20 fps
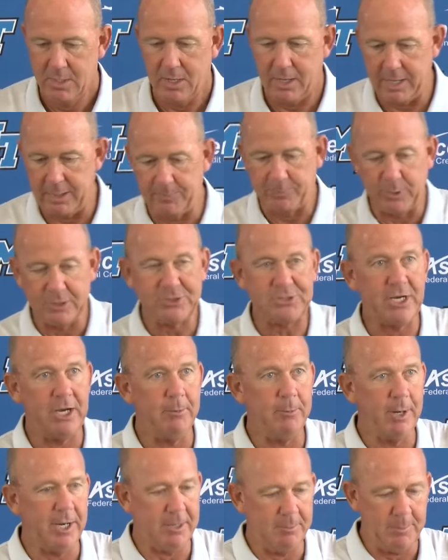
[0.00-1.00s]
All right, appreciate
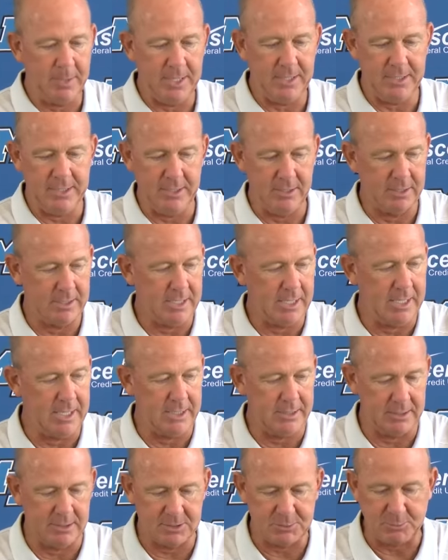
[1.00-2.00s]
everybody being here
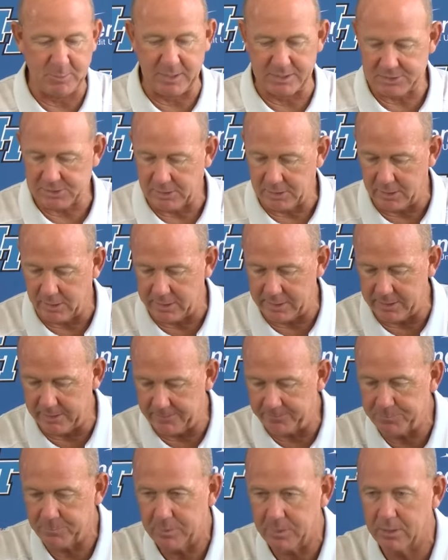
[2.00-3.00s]
again, especially on
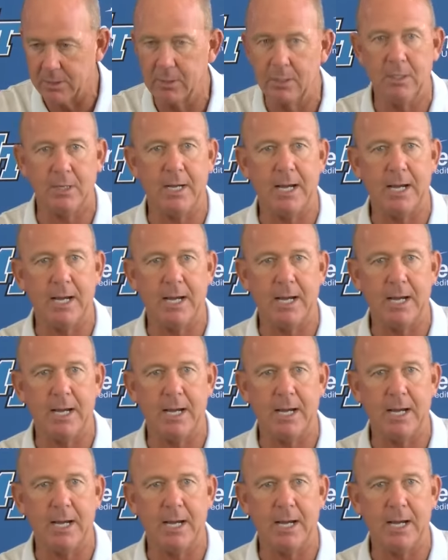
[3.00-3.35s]
a, a